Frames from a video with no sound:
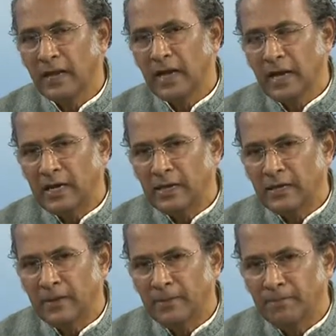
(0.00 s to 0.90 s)

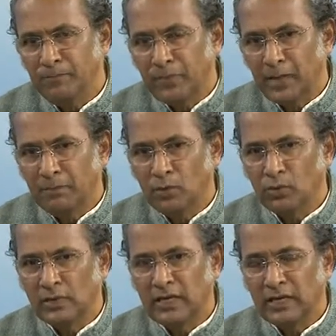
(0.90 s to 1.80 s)
And
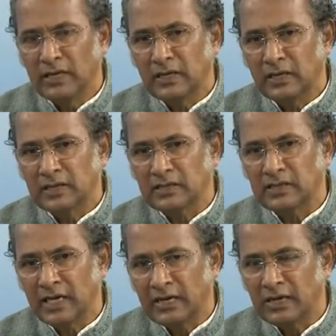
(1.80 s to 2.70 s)
both in
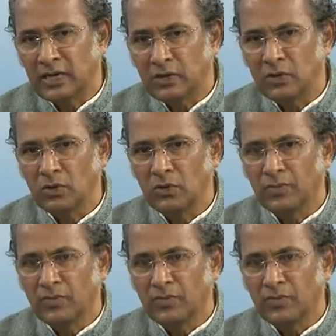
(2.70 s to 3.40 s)
Santiago